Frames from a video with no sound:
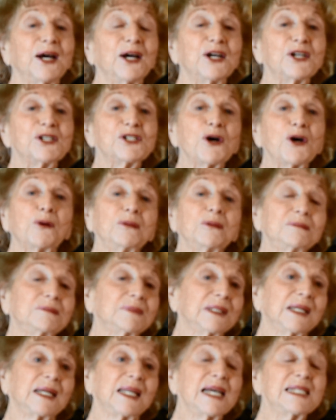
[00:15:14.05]
So
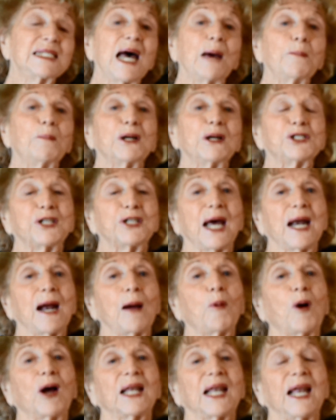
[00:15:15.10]
there's not much that I
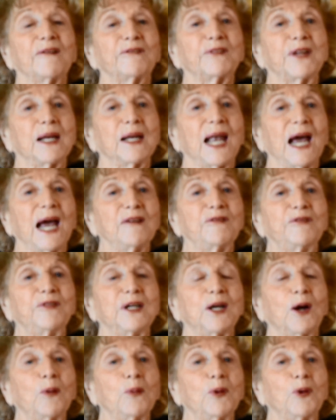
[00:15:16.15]
want left in life, you
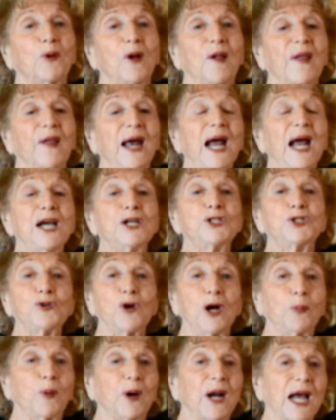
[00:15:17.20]
know, and all that. I
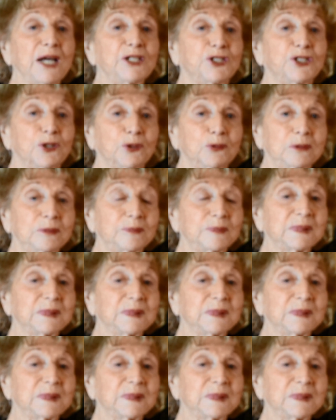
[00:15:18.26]
enjoy what I do.